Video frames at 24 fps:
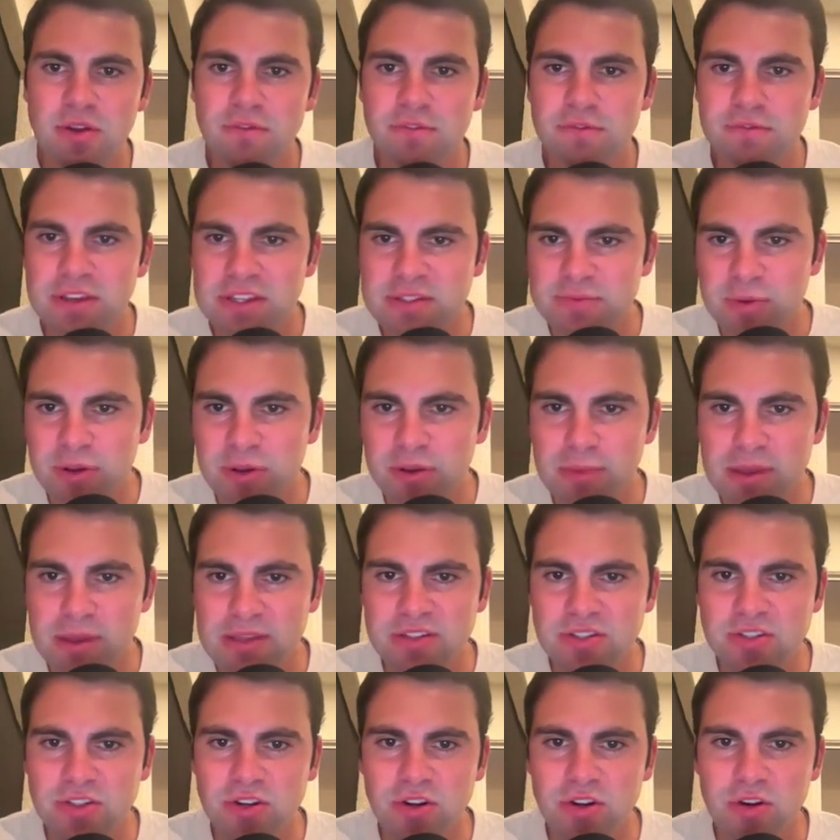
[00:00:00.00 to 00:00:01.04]
Facebook
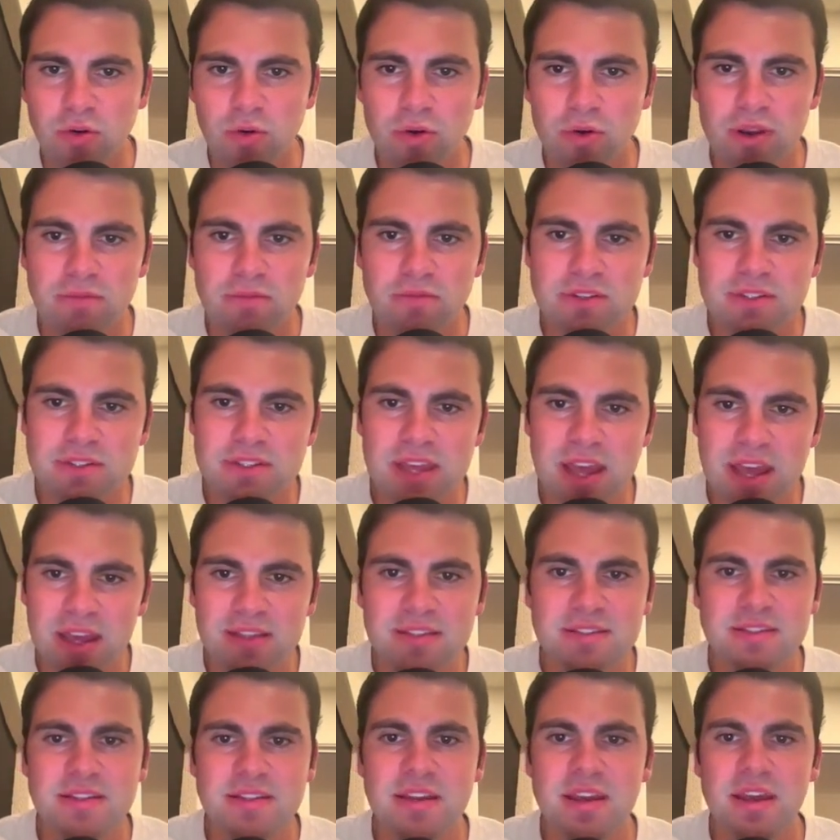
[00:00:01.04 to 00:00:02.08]
Messenger, or even
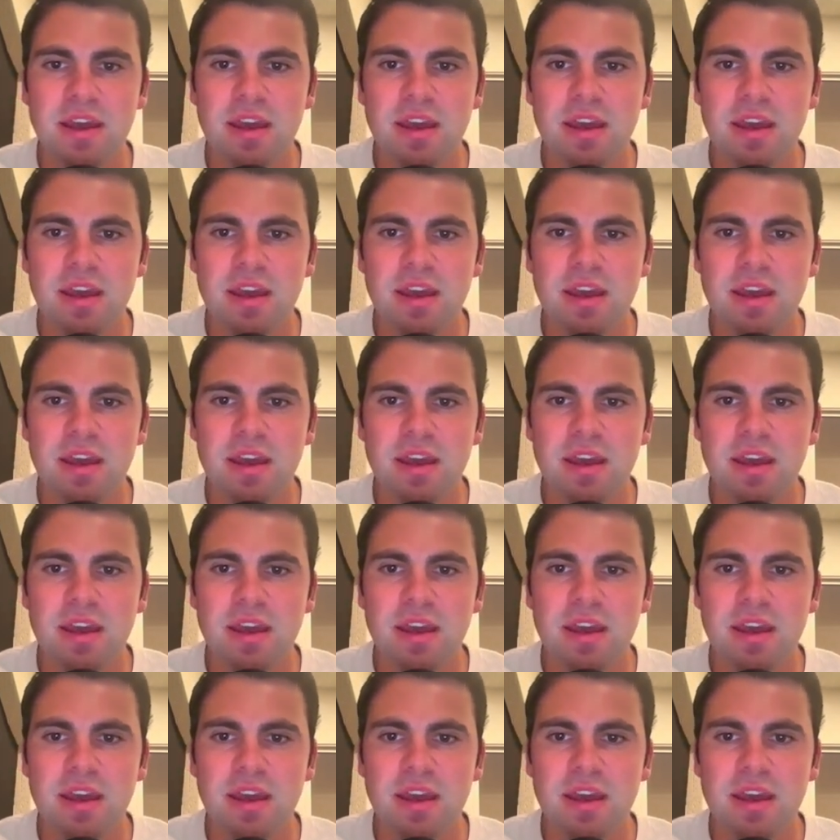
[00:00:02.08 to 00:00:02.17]
text.